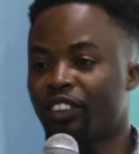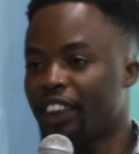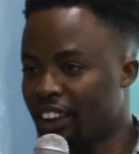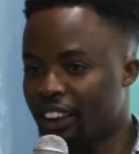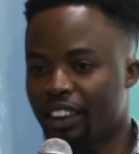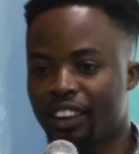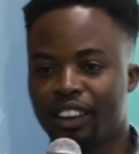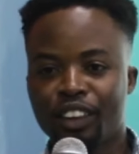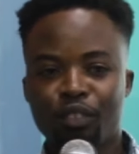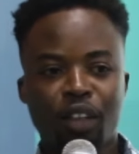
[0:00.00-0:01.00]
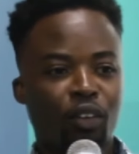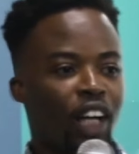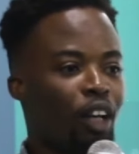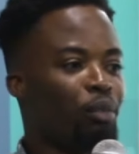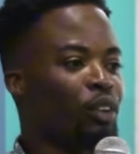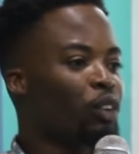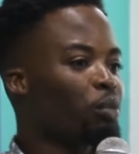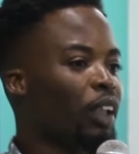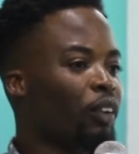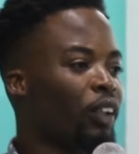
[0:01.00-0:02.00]
risky. But what happened
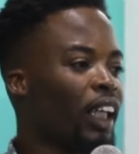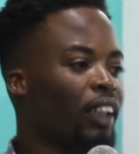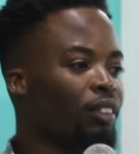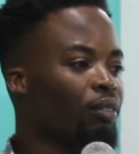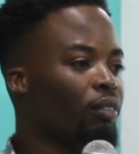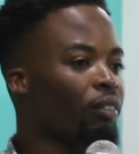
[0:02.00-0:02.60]
to Makola?